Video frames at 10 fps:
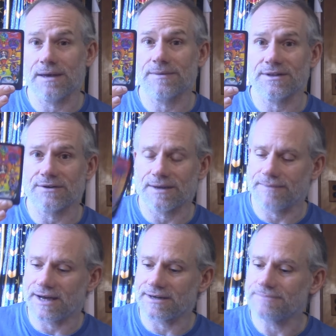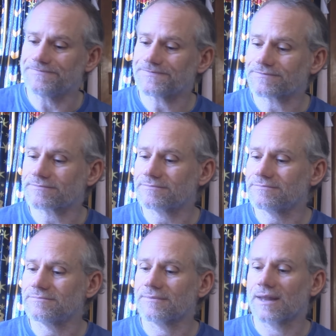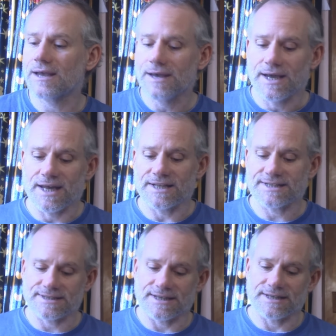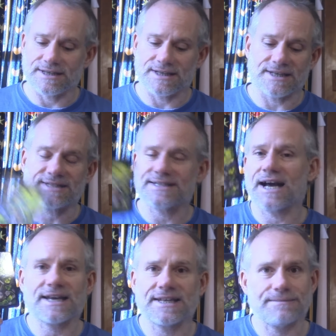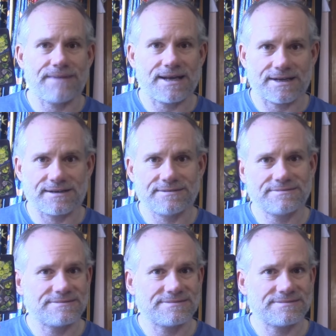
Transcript: Maybe they'll get better. And it's it's not getting better.